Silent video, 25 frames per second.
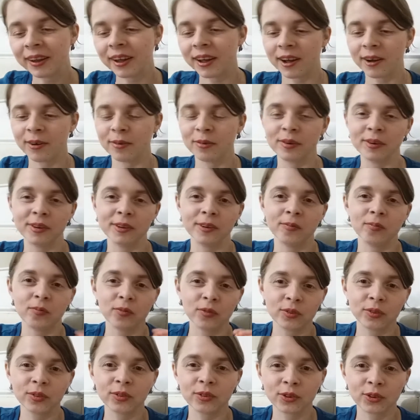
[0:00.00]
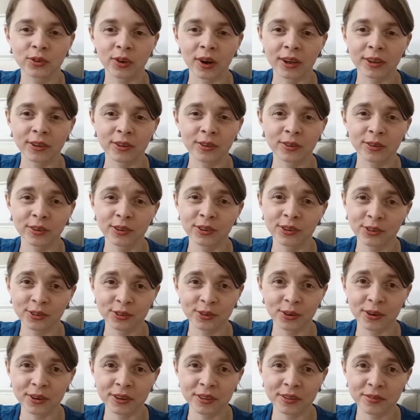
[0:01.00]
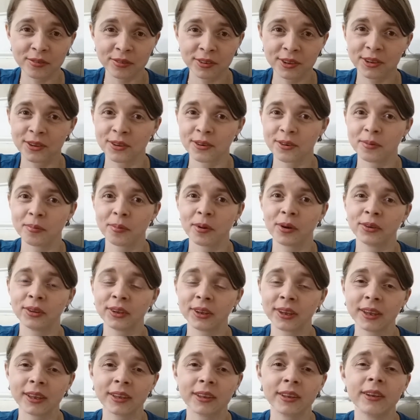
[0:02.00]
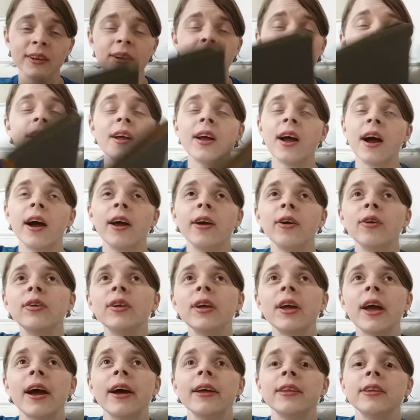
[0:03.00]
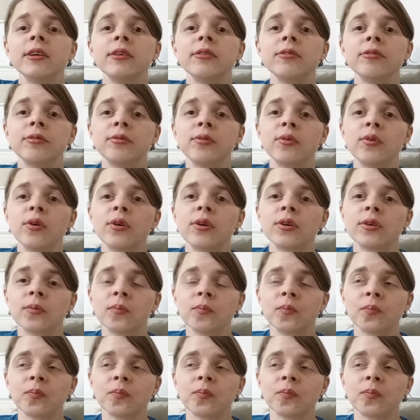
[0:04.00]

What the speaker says: I will try to do a short video about the Kindle. I only had it for